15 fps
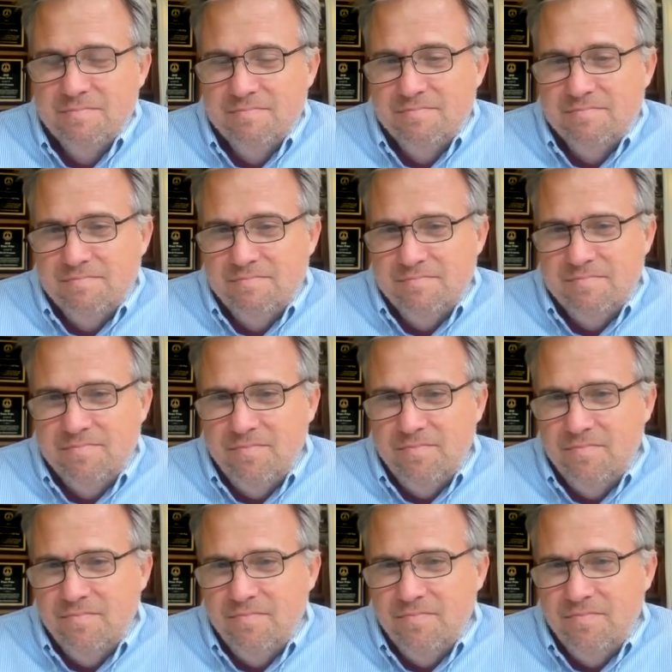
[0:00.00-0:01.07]

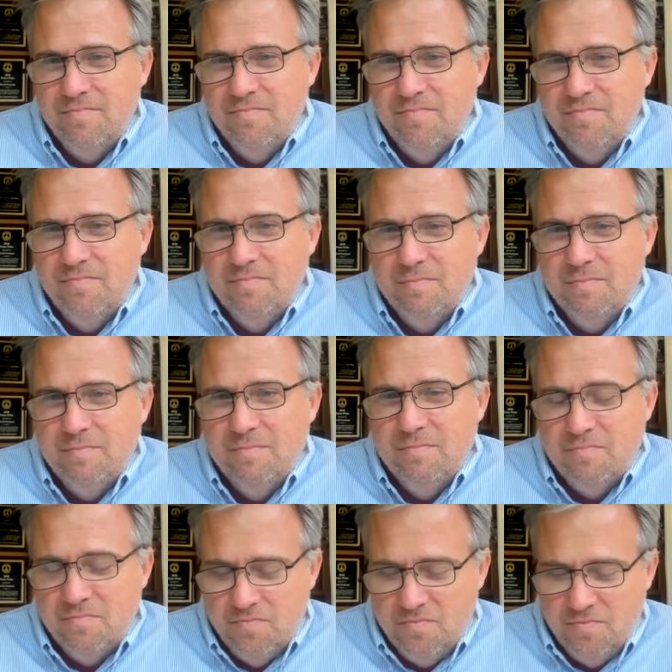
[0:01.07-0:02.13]

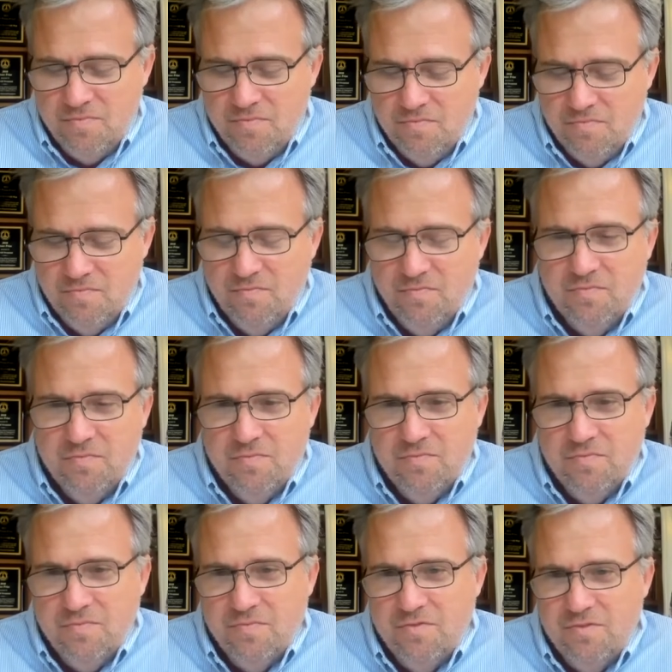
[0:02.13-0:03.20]

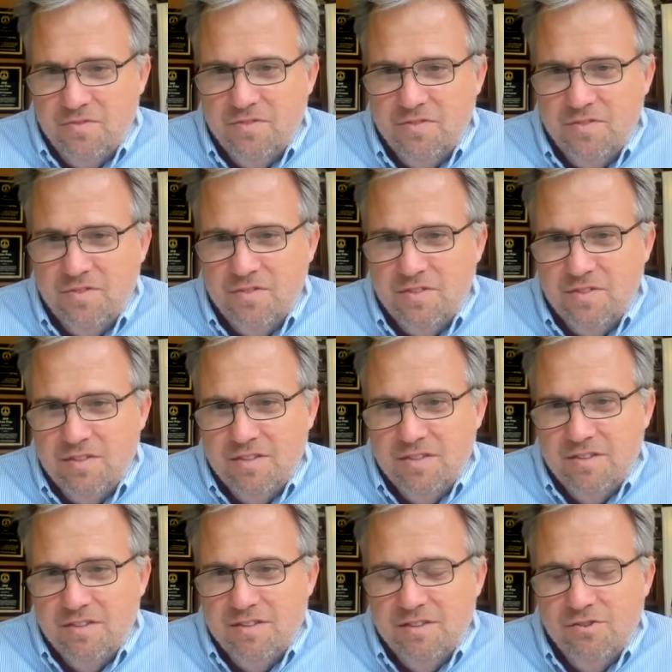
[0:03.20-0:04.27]

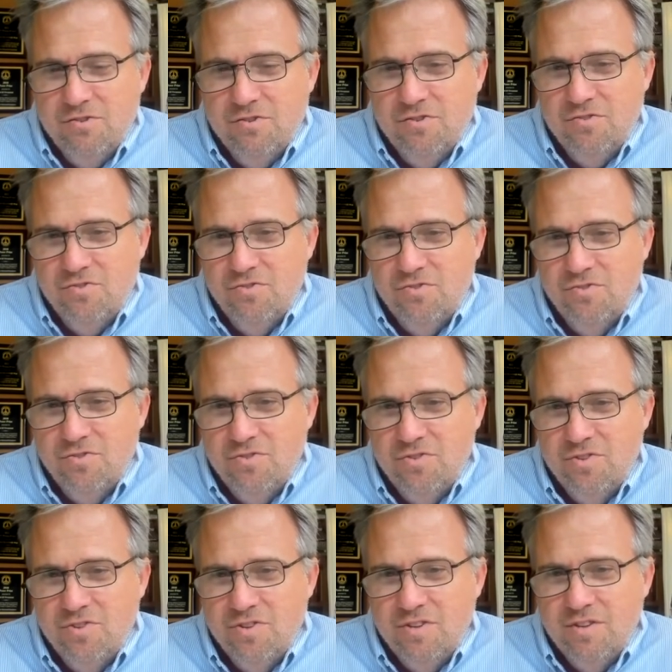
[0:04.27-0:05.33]

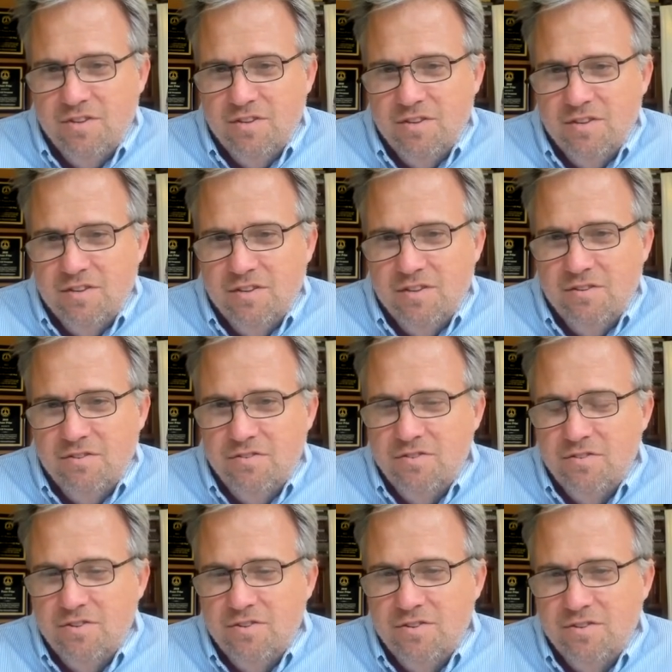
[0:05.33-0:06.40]

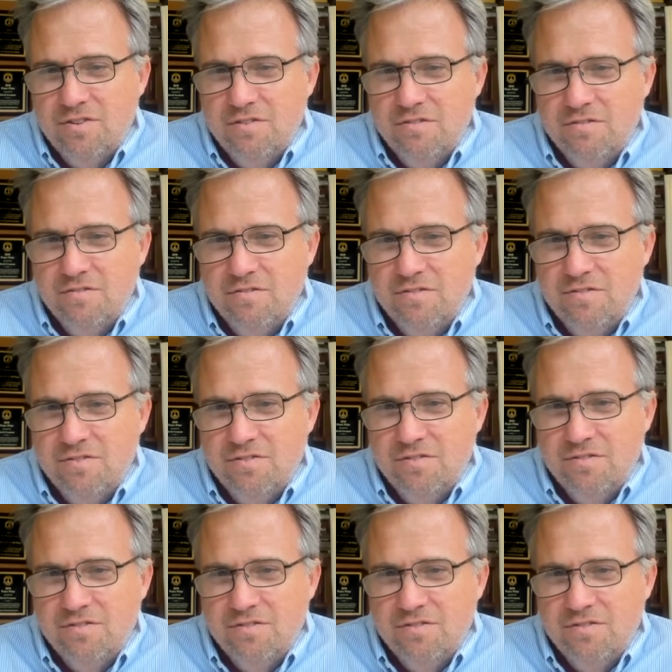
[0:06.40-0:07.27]
(not speaking)